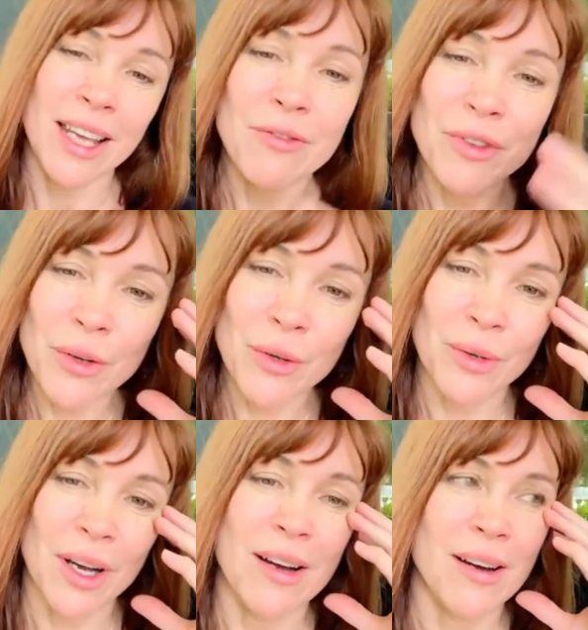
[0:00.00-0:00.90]
If you
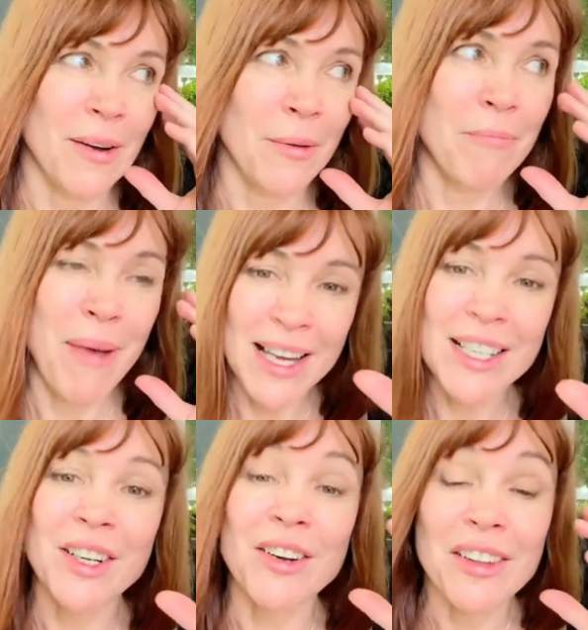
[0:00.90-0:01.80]
uh,
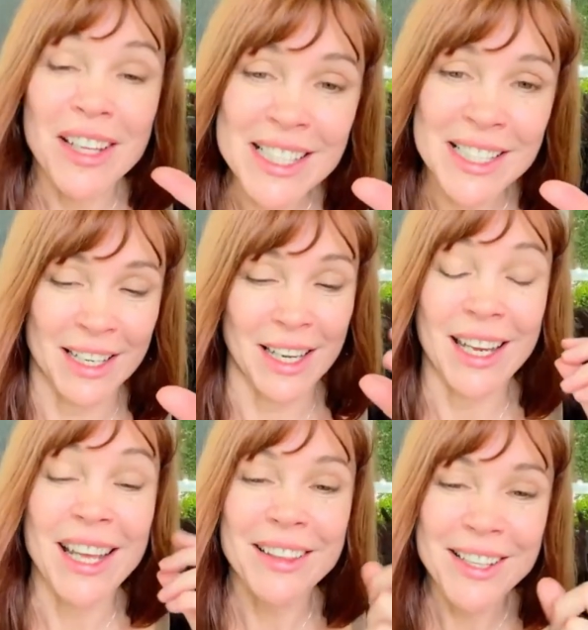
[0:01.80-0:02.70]
master
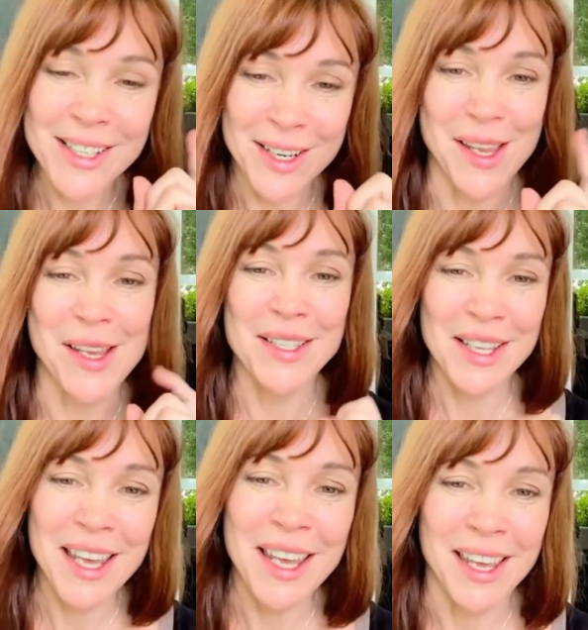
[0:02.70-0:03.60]
listening, and listening is
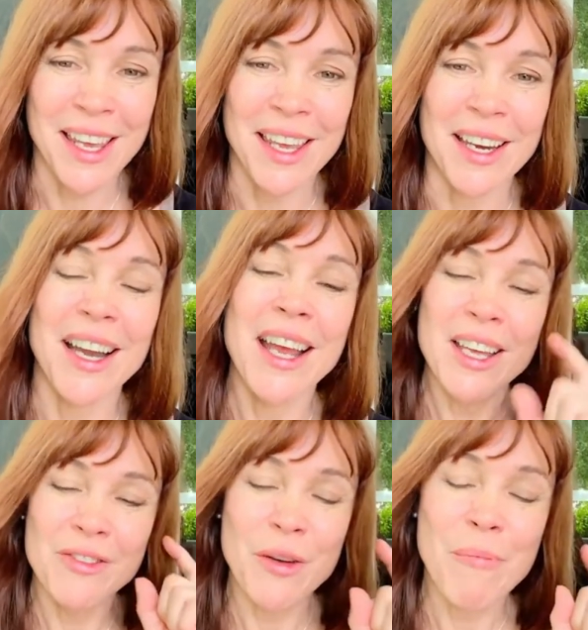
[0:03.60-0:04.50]
key here,
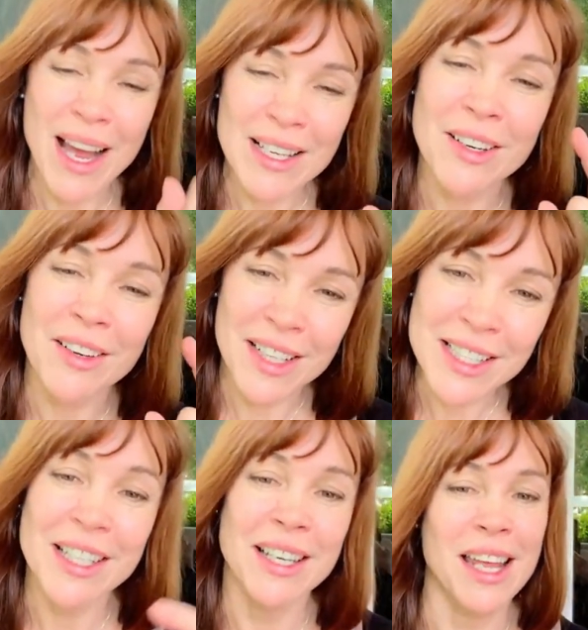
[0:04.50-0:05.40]
if you master
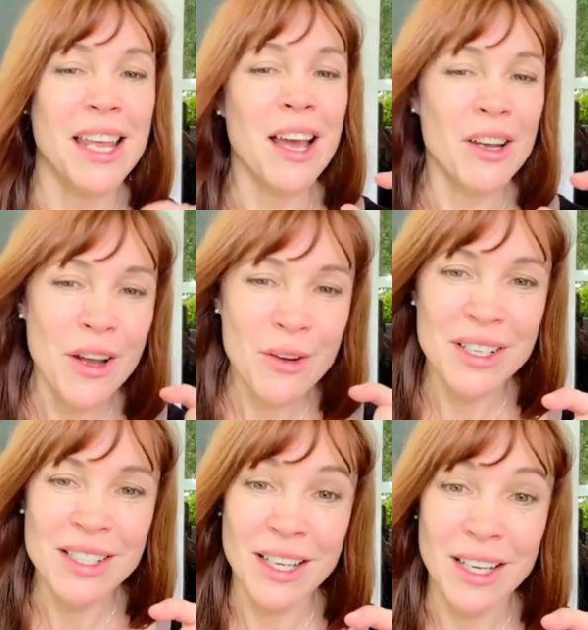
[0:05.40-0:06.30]
listening and
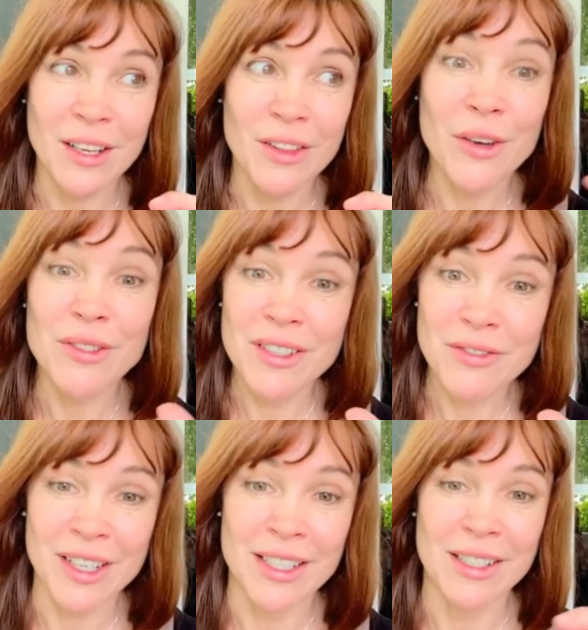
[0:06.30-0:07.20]
noticing those
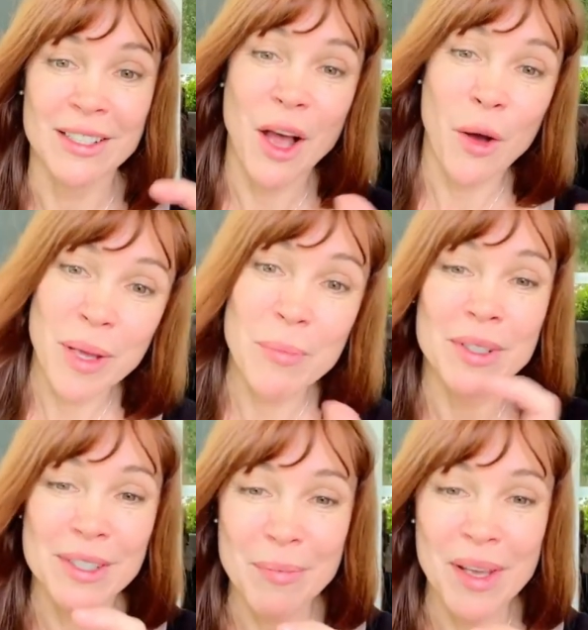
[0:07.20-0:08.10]
differences, how
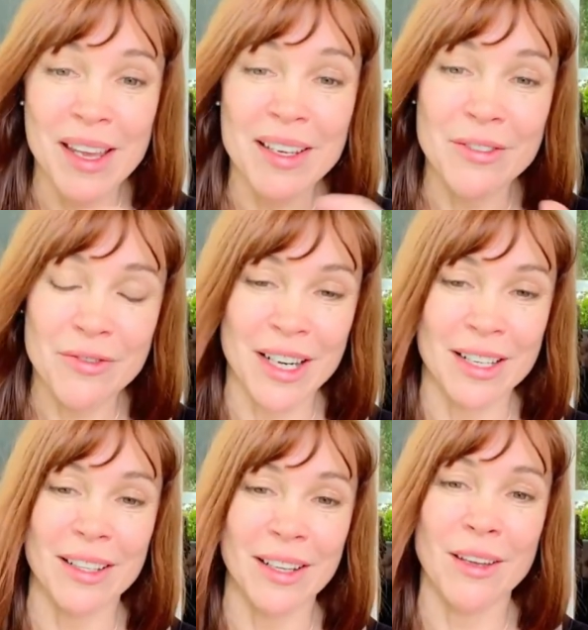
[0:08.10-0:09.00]
people speak
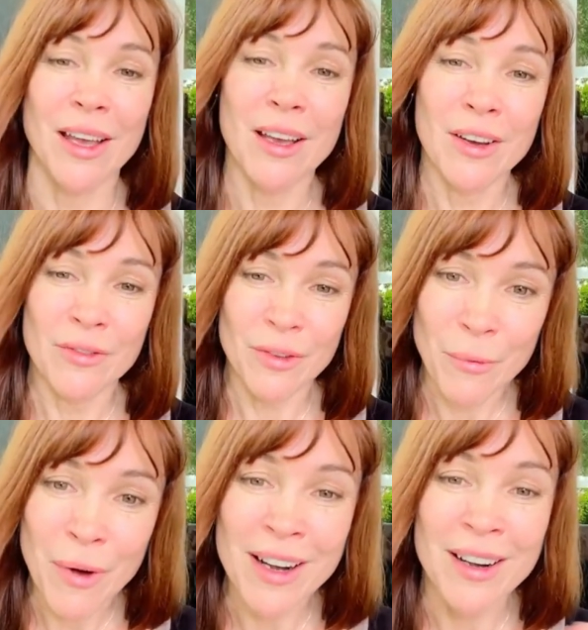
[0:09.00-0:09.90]
differently
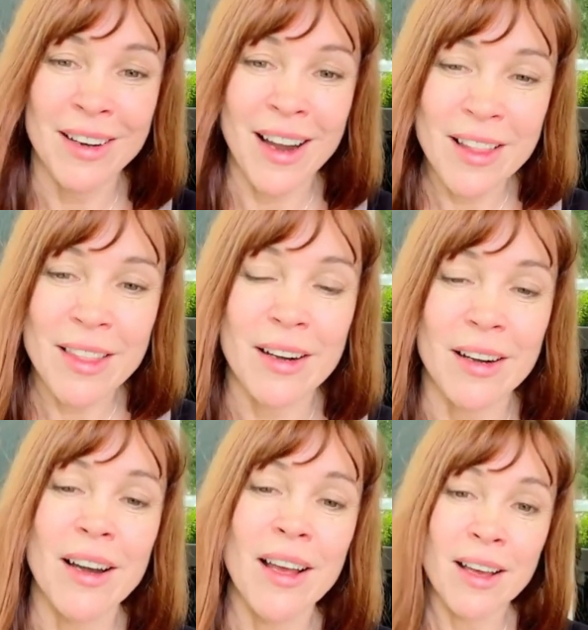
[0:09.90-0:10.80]
from one
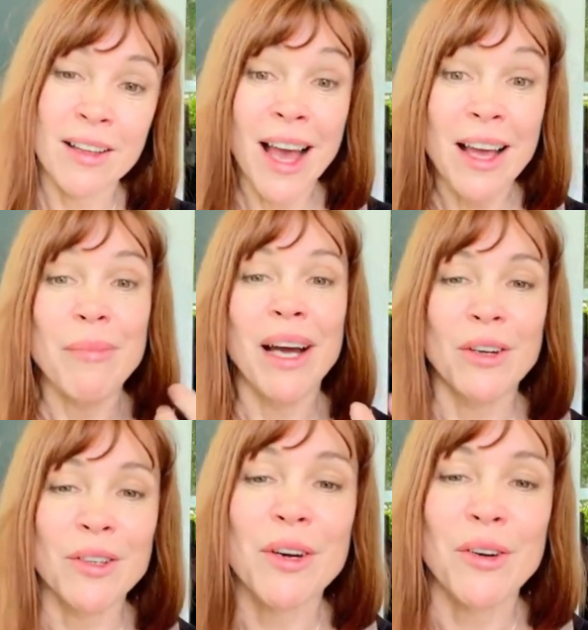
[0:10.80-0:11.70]
another that
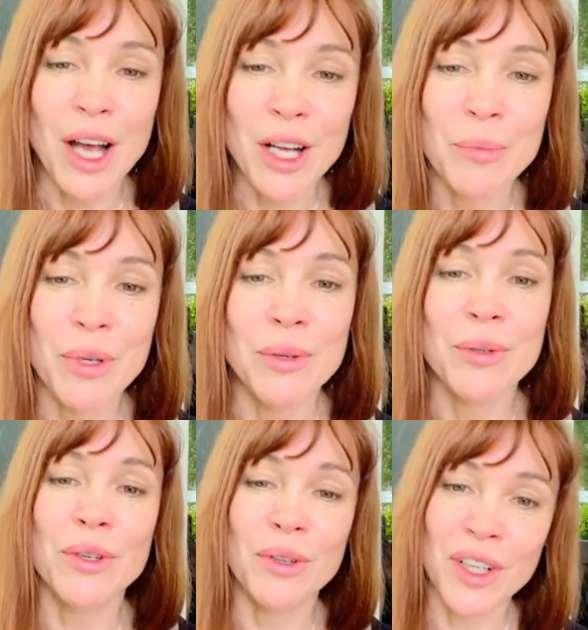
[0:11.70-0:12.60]
might also help
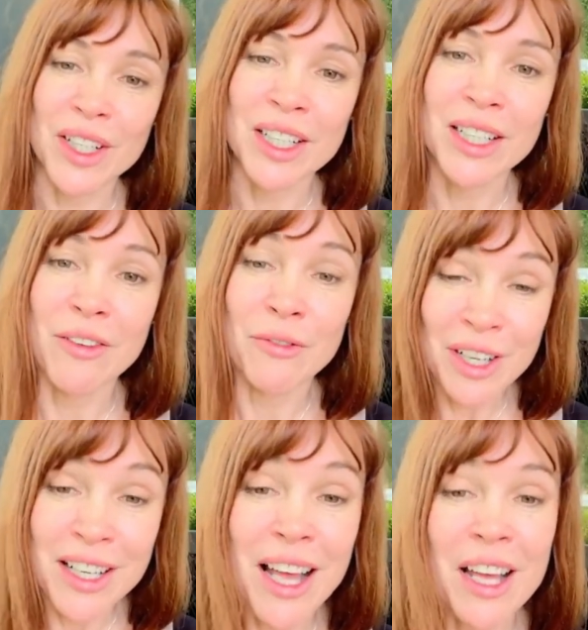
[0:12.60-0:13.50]
you to learn a
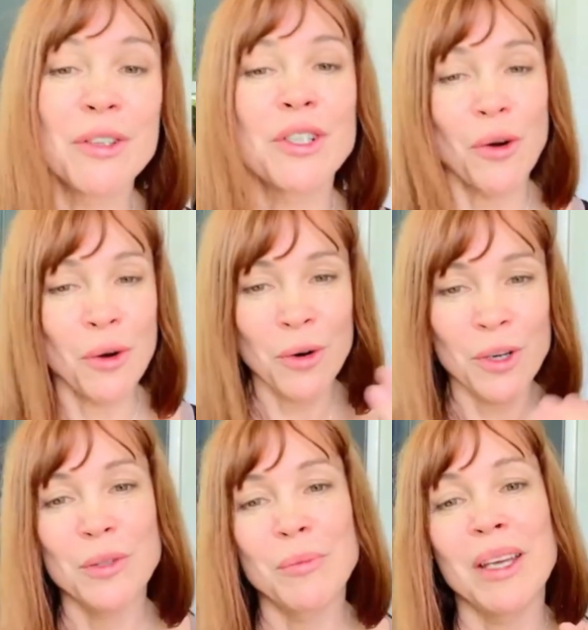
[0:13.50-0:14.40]
foreign language
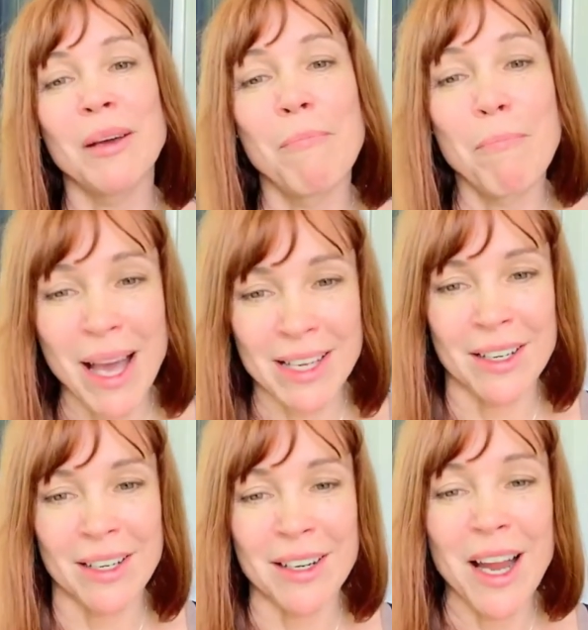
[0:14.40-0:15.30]
or to be a
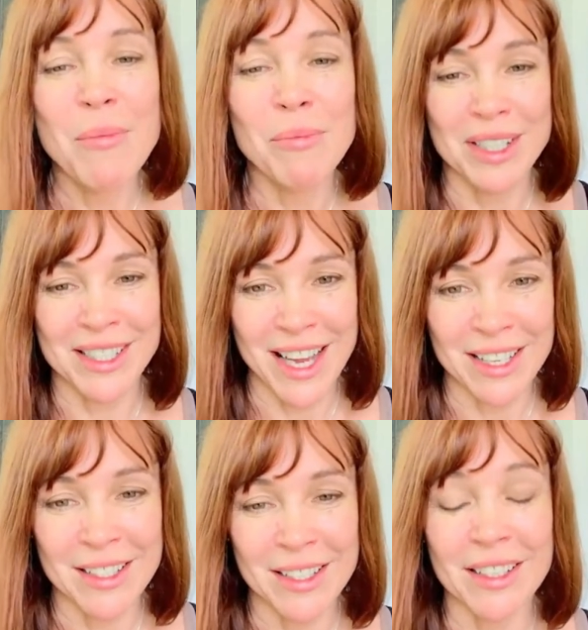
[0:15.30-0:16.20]
better
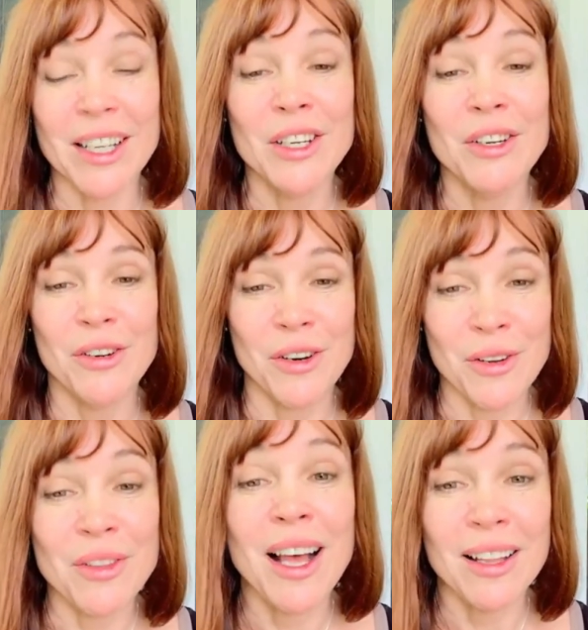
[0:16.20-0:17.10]
presenter in your
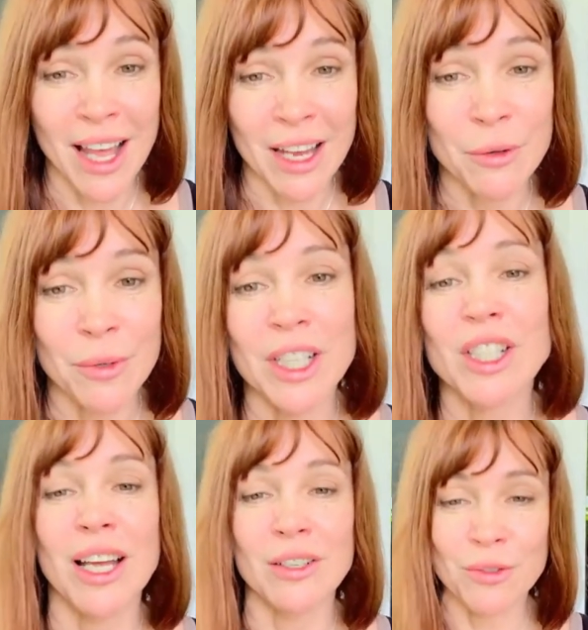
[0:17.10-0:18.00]
own
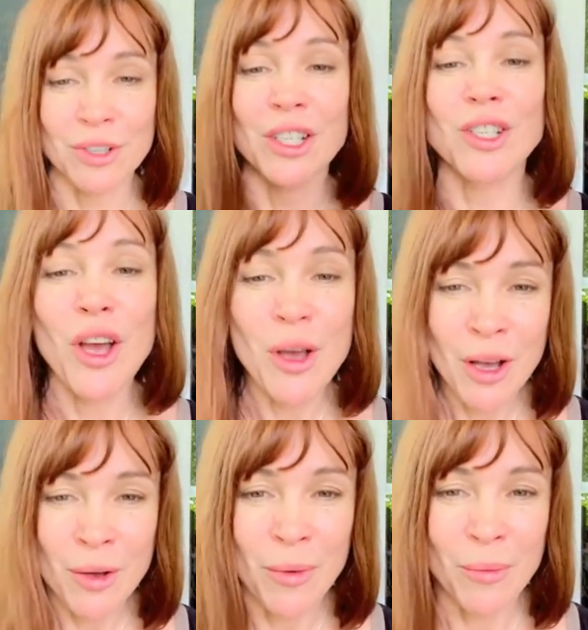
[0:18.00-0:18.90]
language and to reach
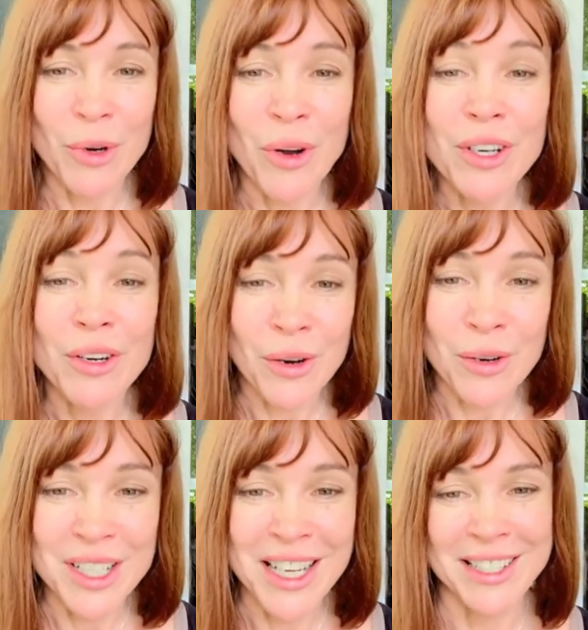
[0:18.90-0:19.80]
broader
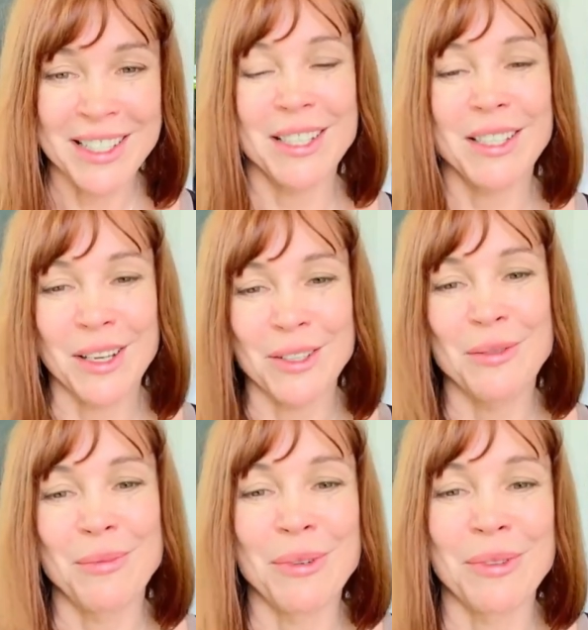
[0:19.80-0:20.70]
audiences and
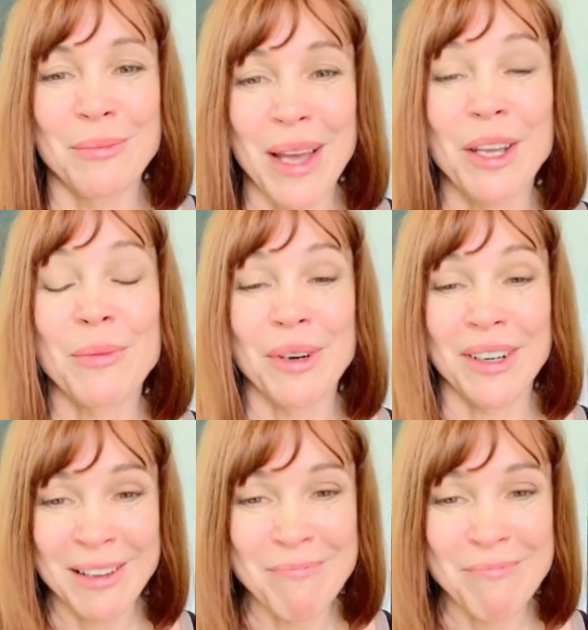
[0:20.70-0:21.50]
to more, make more